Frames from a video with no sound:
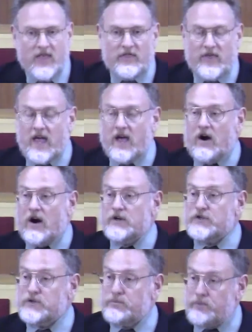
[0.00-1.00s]
They are
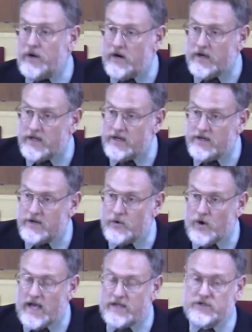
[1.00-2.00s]
spirit.
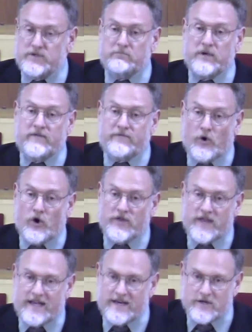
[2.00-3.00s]
Christ, before
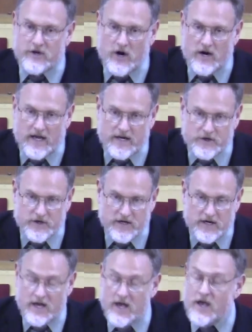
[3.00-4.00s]
the
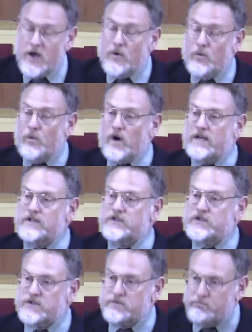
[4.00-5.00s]
incarnation, was
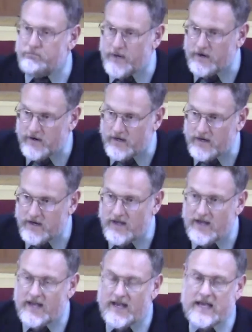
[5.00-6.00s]
spirit.
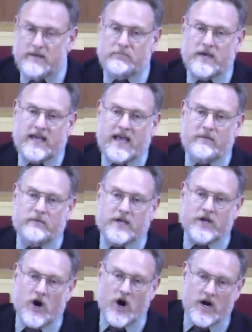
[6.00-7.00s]
He became
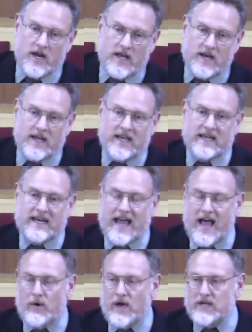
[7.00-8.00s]
incarnate. He
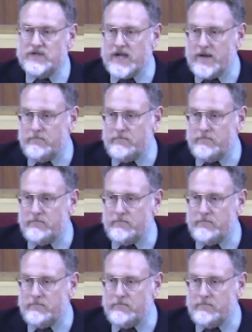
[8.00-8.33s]
now has a